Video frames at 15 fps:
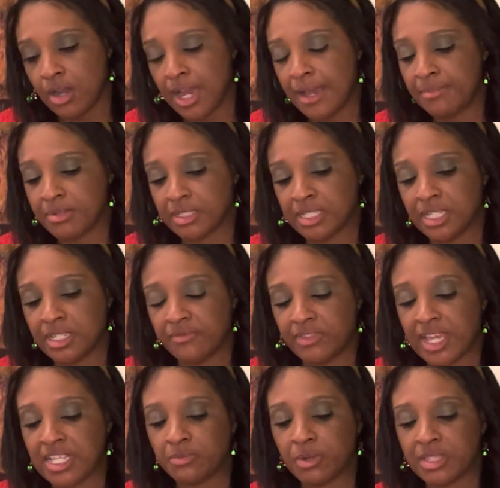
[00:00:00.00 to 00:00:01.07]
I believe
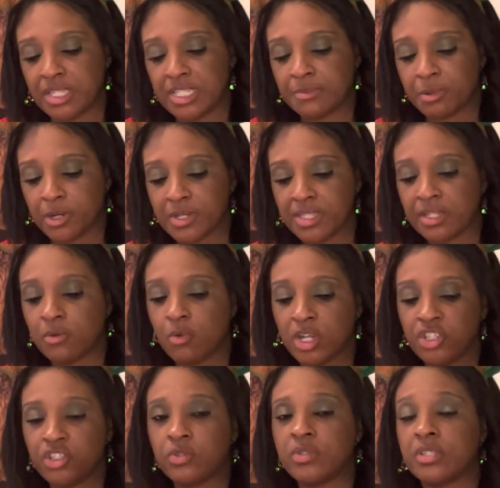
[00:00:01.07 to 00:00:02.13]
that's what this person
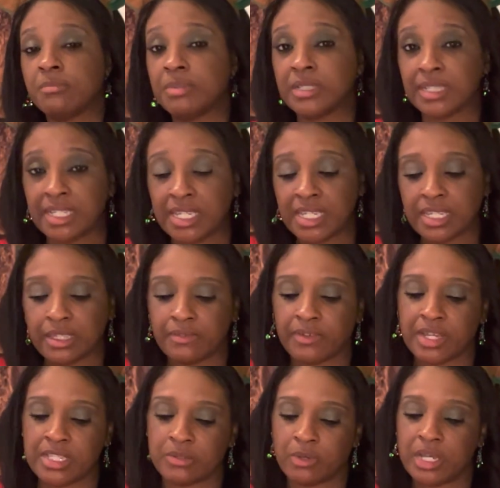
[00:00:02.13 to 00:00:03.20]
wants you to believe,
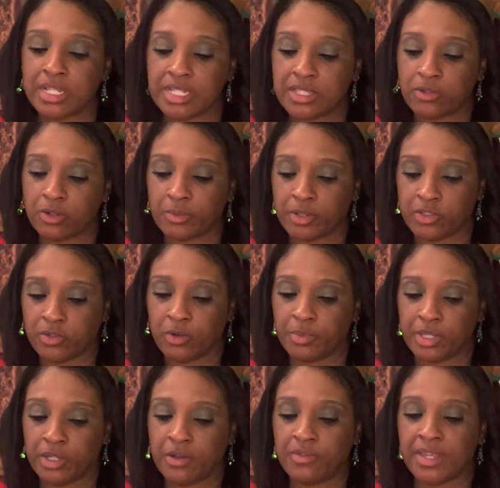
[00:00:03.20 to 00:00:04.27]
as well as
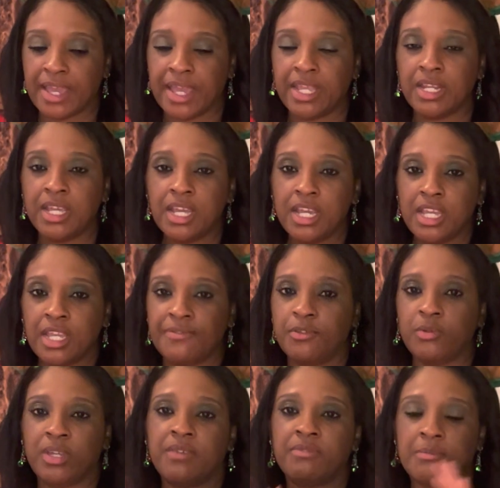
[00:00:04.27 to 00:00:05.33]
Scorpio, that if you
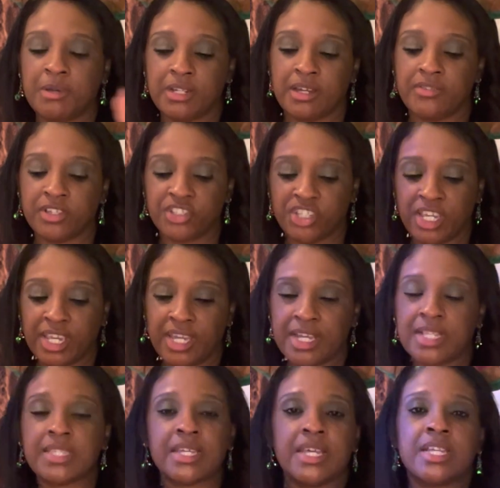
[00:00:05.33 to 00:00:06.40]
give them another
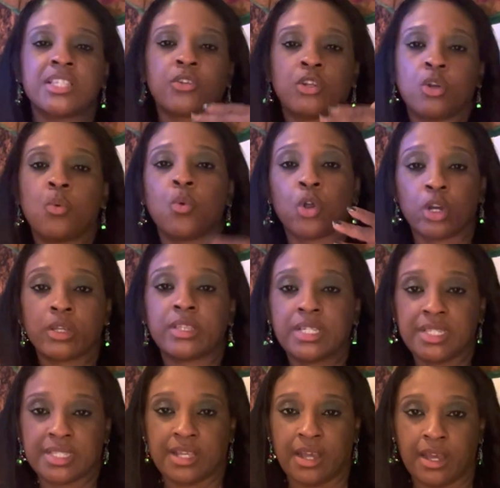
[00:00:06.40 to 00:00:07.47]
chance, that it's going to work
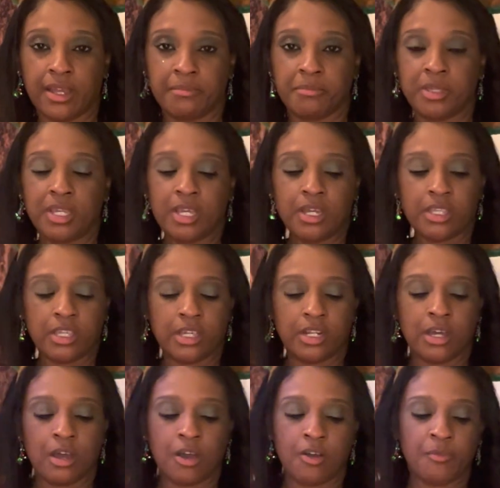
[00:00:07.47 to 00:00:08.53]
this time. You
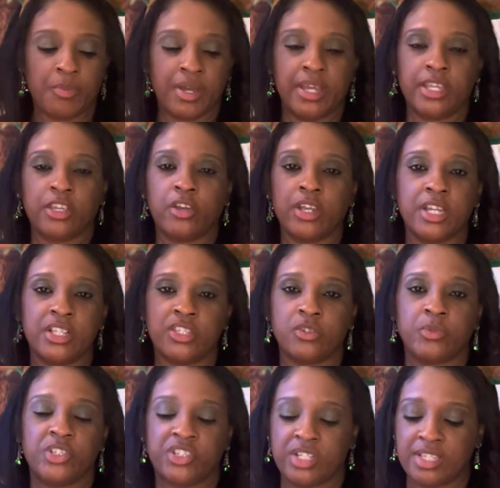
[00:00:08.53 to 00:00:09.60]
know, but your
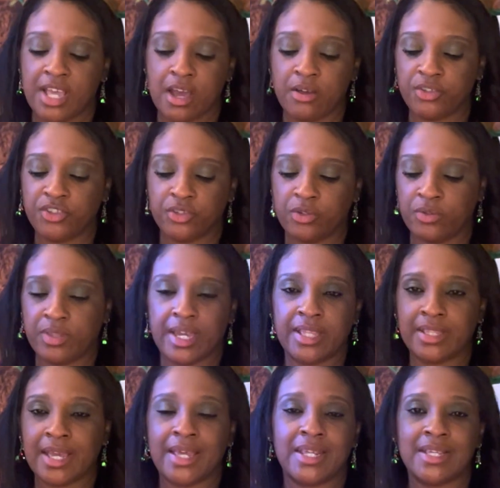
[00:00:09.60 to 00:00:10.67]
intuition tells you that
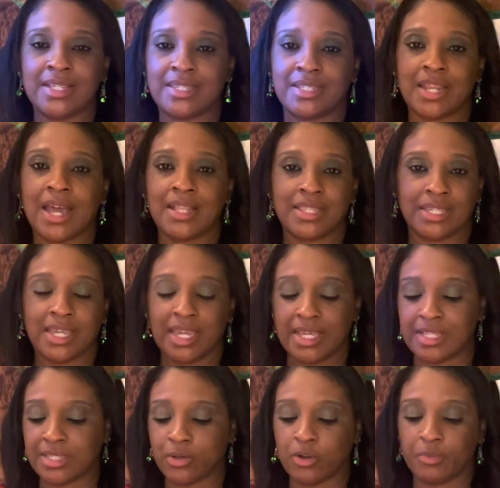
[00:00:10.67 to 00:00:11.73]
that is not the case,
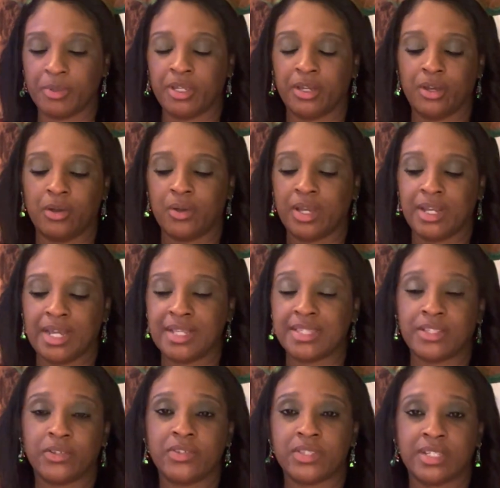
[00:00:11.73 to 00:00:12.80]
Scorpio, and I
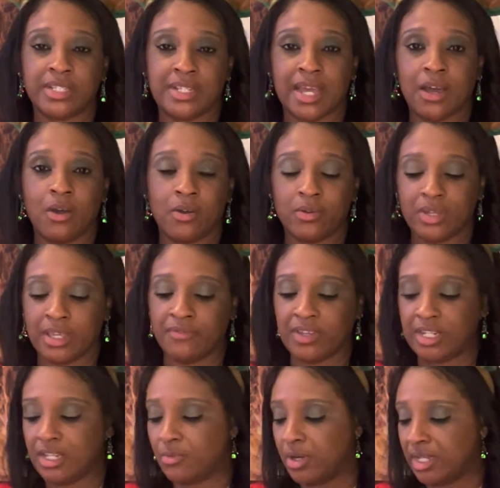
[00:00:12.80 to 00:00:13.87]
seriously doubt if
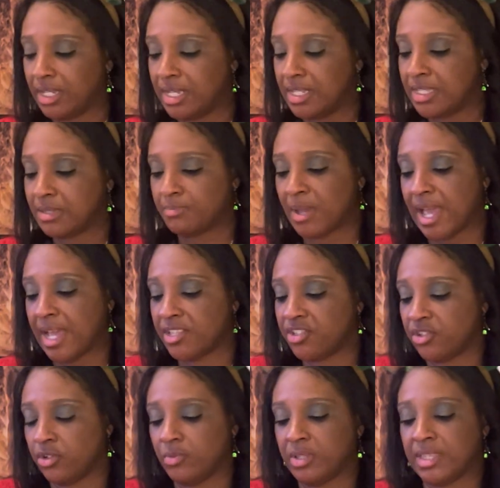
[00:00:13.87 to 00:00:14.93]
anyone gets past
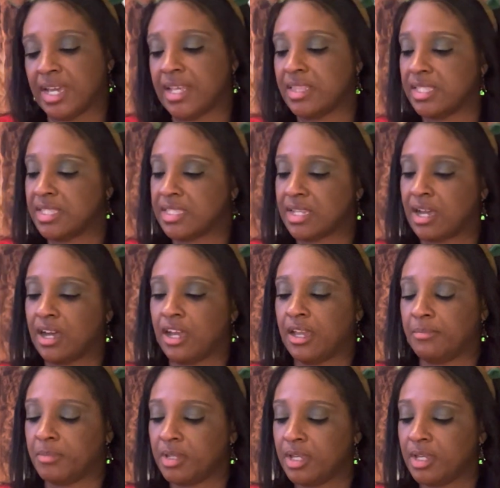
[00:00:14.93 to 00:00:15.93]
you with that this time.